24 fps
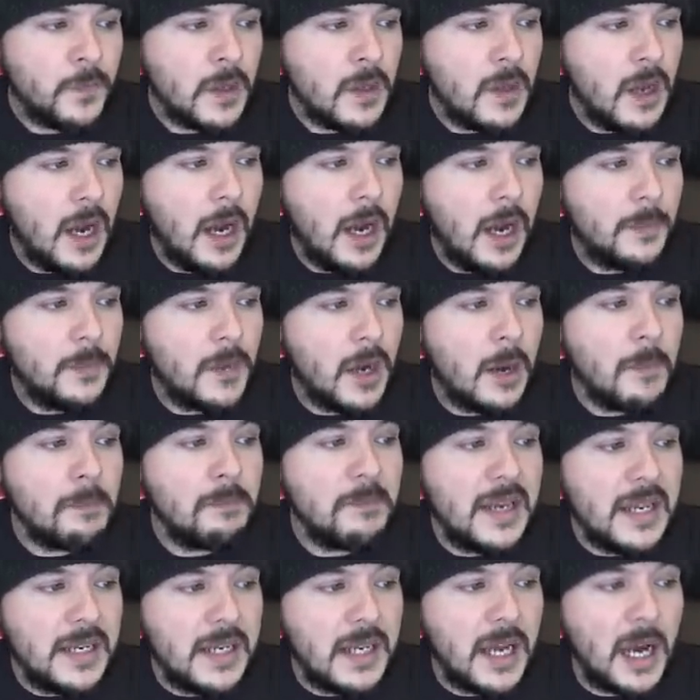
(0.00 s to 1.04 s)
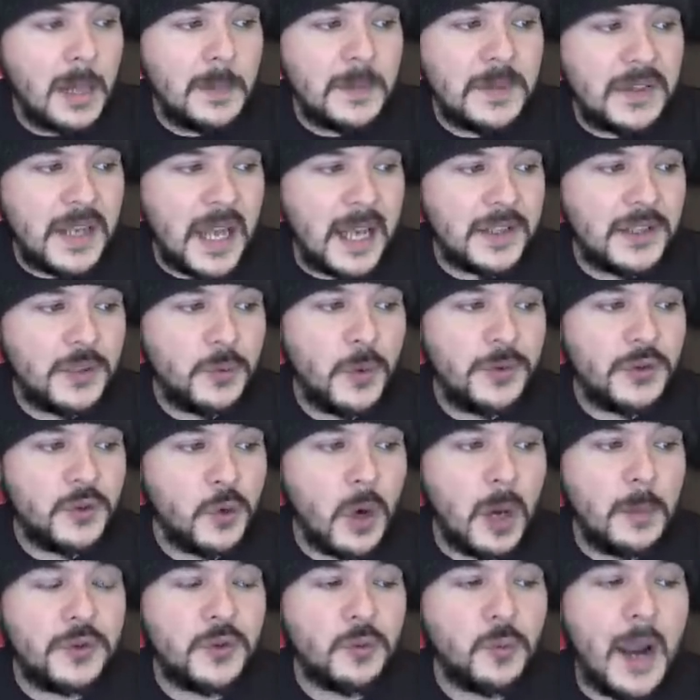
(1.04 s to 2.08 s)
a media obsessed with
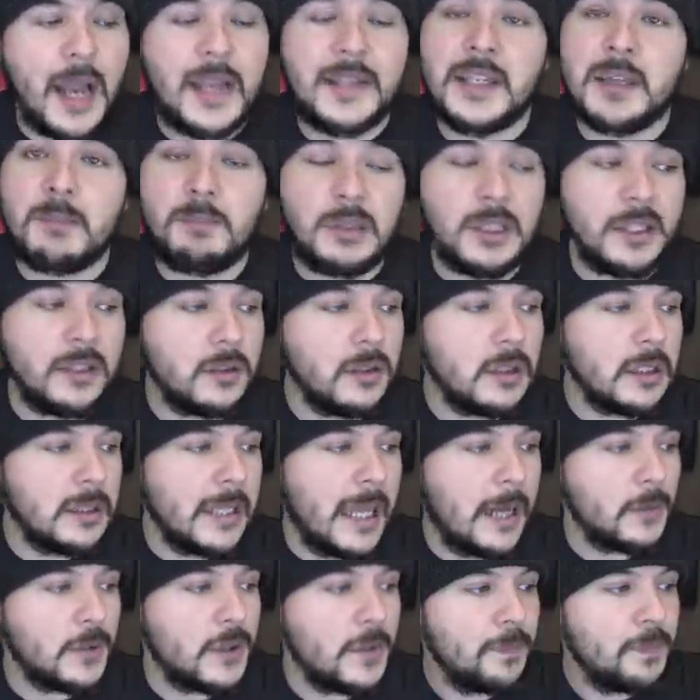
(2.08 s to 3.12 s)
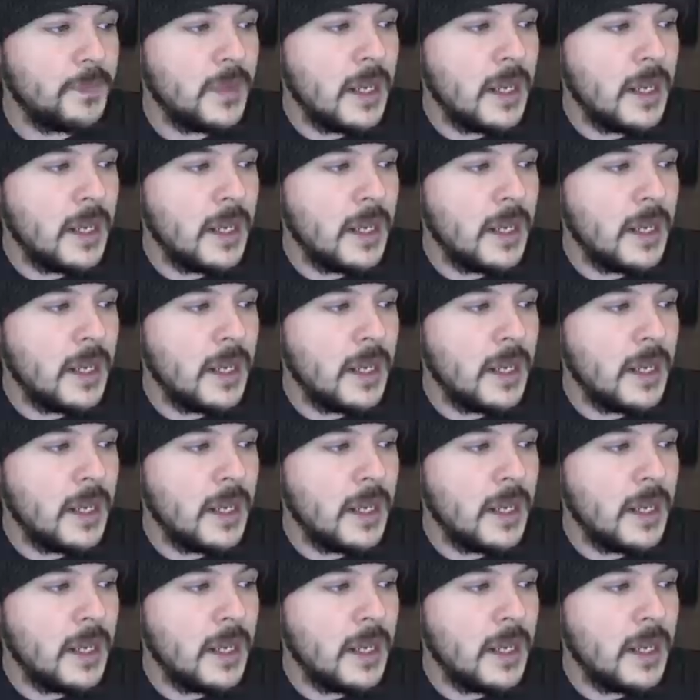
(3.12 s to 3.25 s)
Trump's rising political clout.